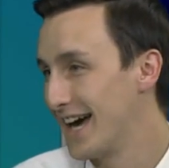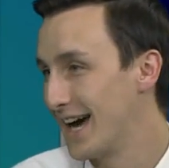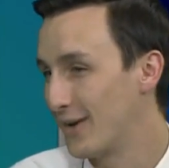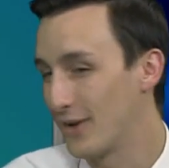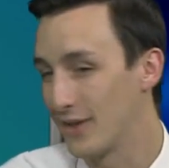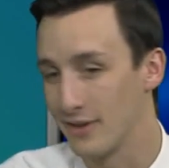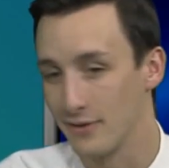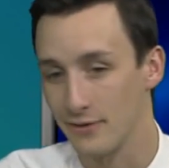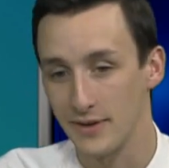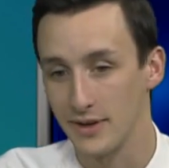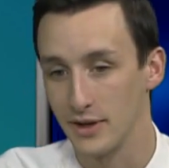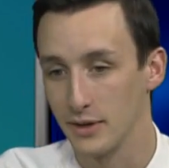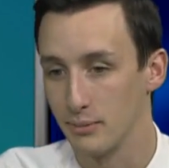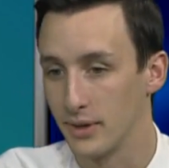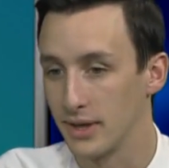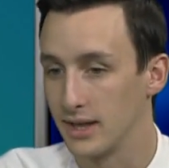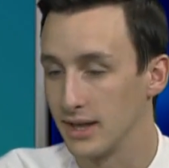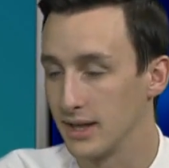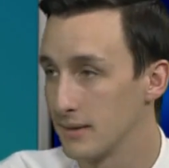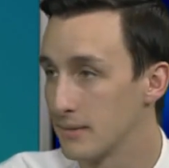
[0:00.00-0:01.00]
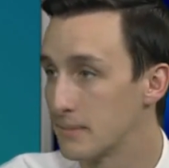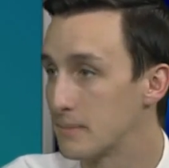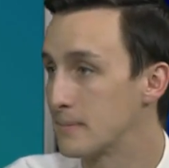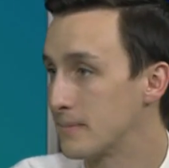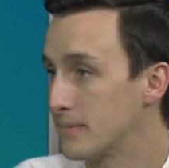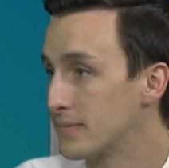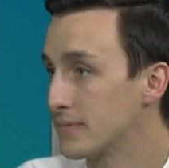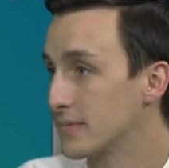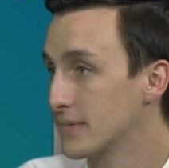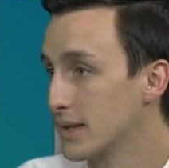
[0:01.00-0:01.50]
out on the field. But
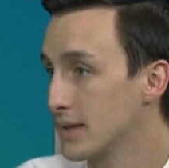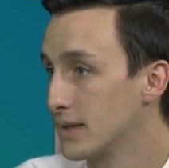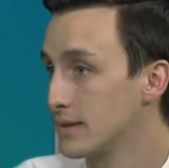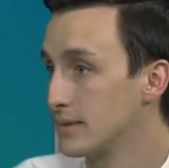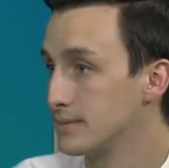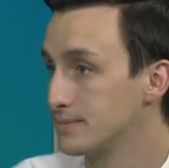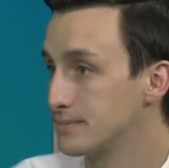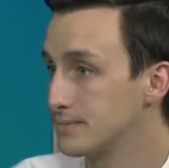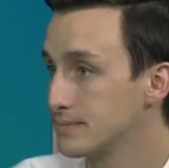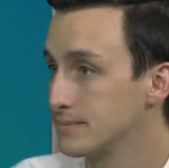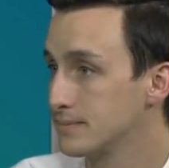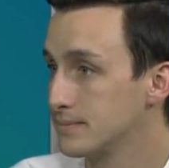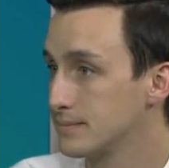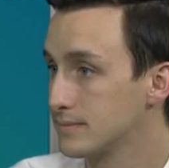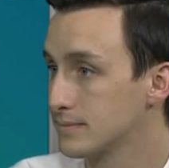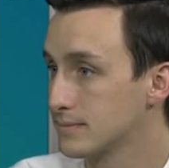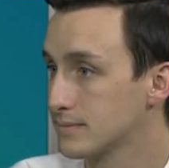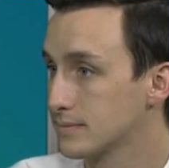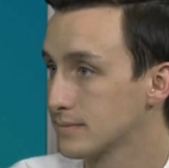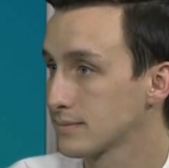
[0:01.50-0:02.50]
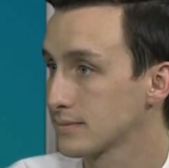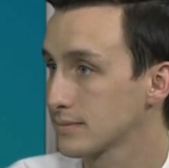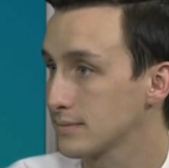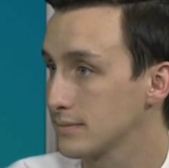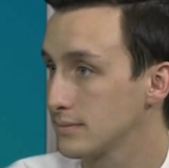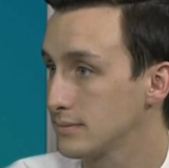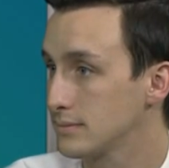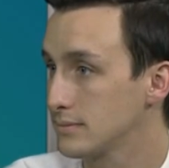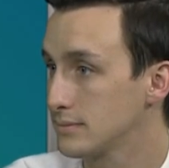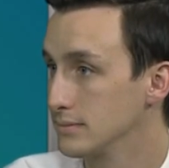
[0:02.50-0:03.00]
Ninkovich really reminds me
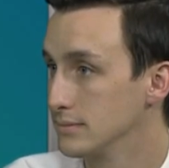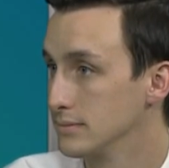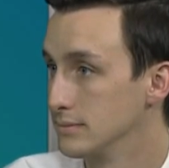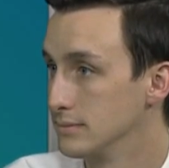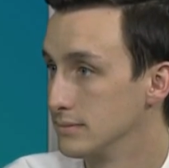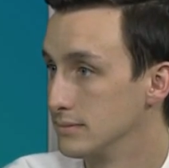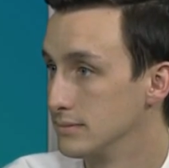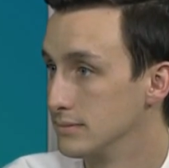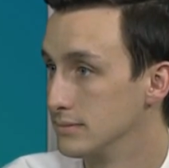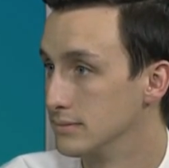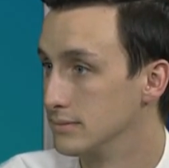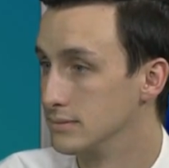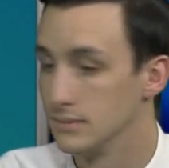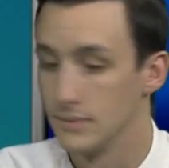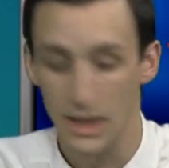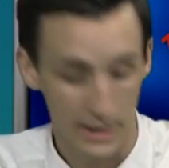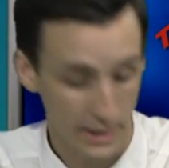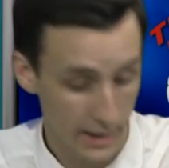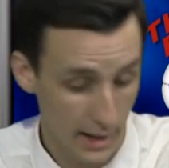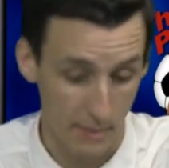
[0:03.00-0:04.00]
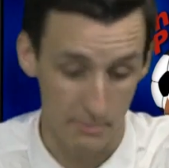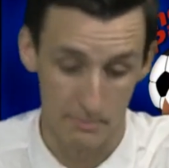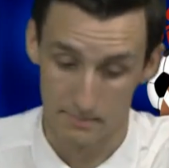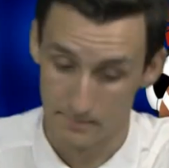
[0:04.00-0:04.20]
a little bit of Bruschi, yeah.